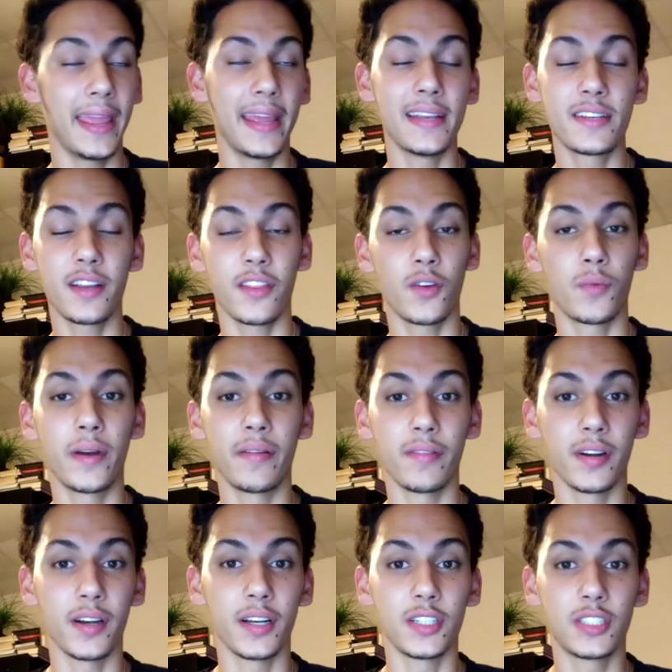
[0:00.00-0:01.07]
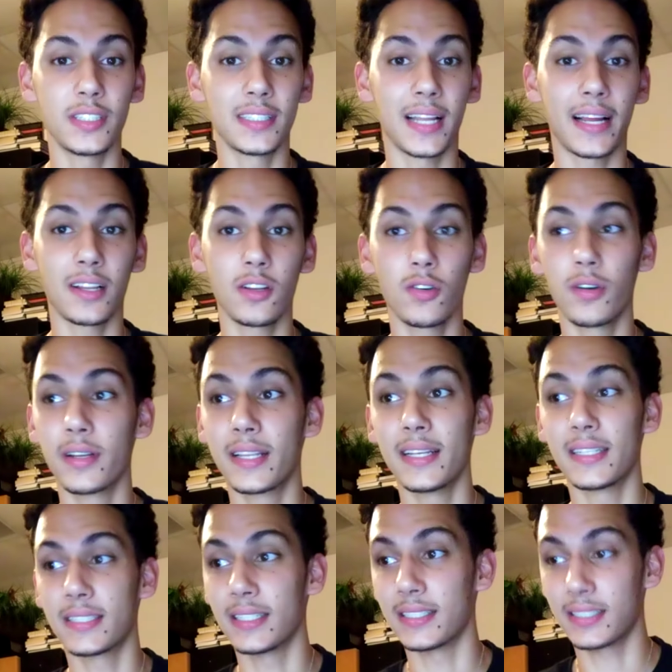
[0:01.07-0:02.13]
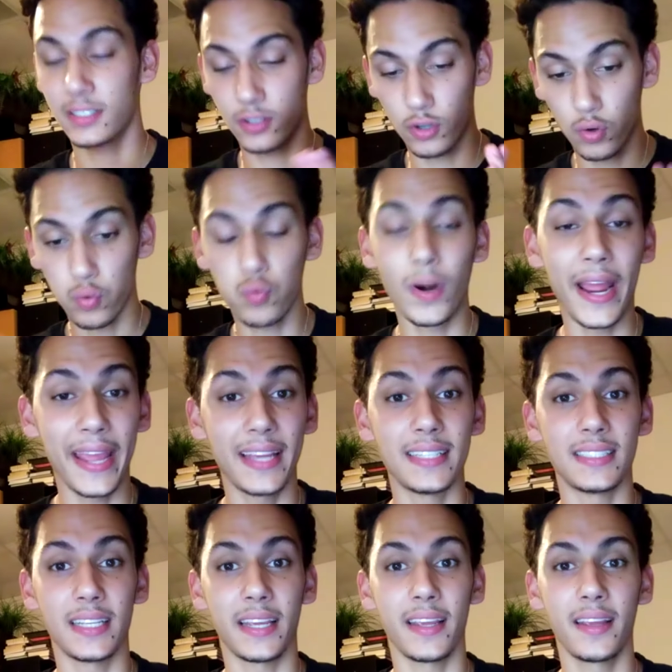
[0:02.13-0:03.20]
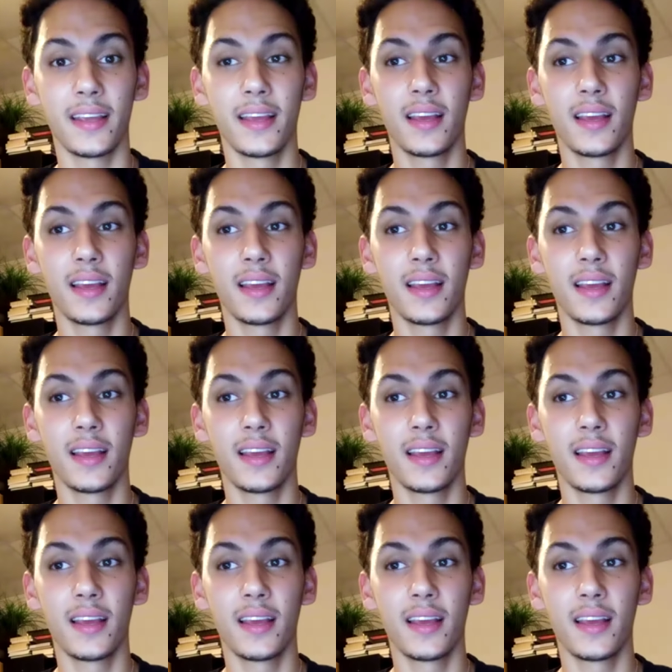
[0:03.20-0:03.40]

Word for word: into the river, and she's like, Lord, this is crazy.